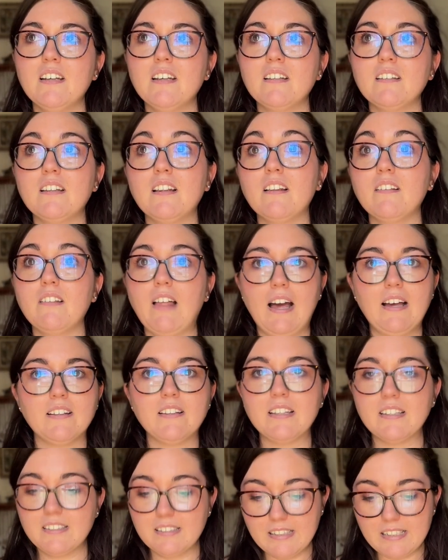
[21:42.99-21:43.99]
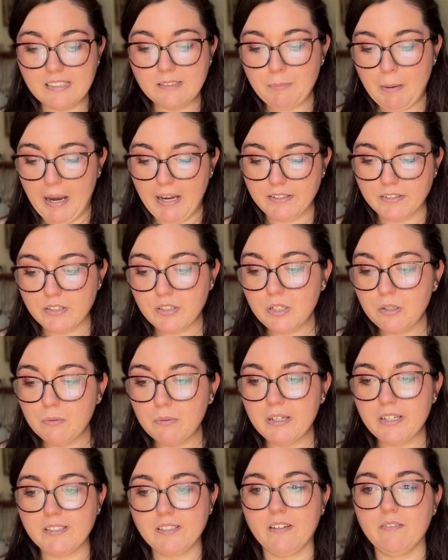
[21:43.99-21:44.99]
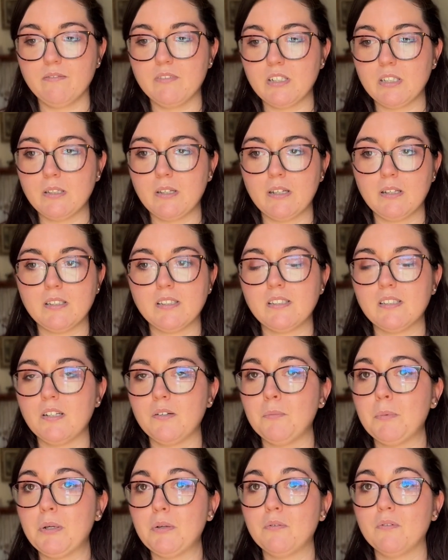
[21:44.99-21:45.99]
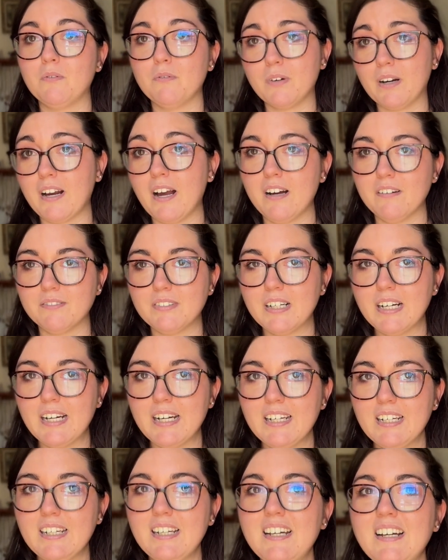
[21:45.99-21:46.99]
these past 2 weeks I've just like still been recovering.